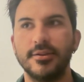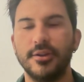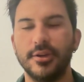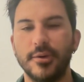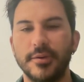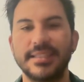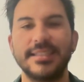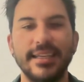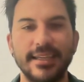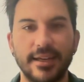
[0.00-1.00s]
you know
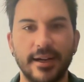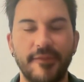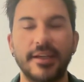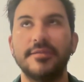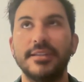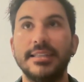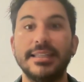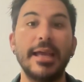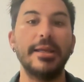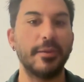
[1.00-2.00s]
see it effectively
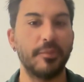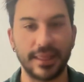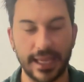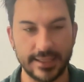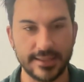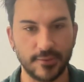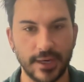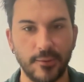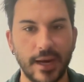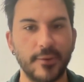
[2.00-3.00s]
taking place
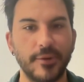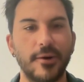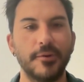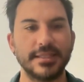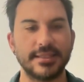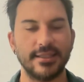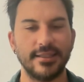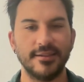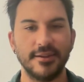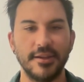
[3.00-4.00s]
right why do we always
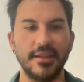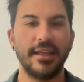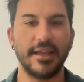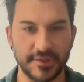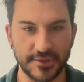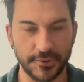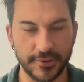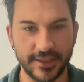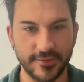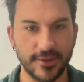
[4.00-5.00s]
see
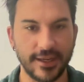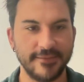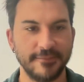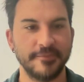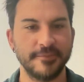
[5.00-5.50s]
history right